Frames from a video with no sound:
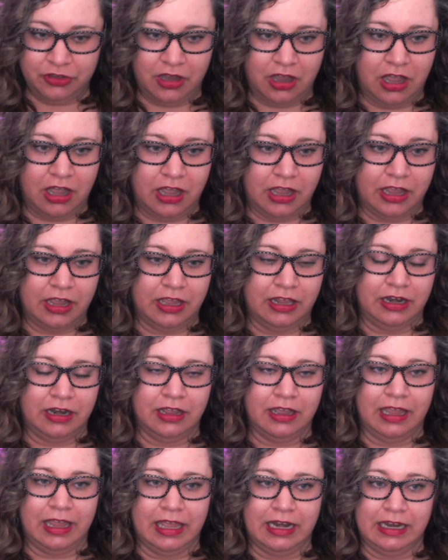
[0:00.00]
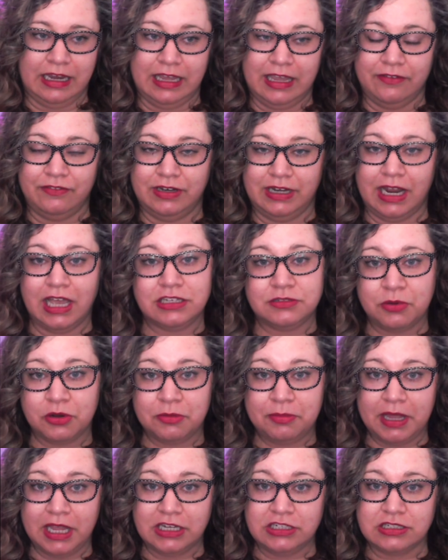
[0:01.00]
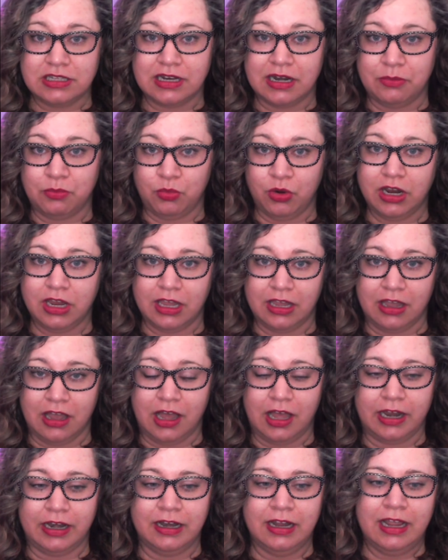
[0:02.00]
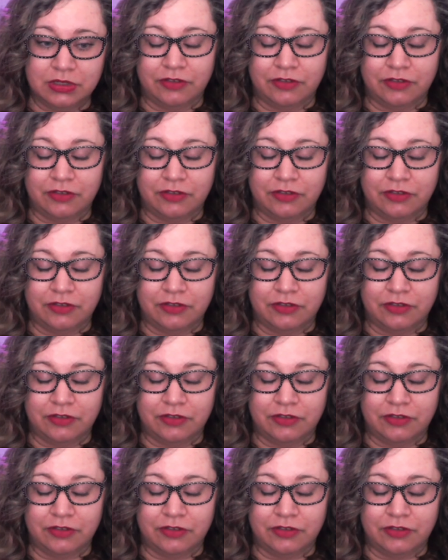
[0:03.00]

on any given dashboard page that I'm working on,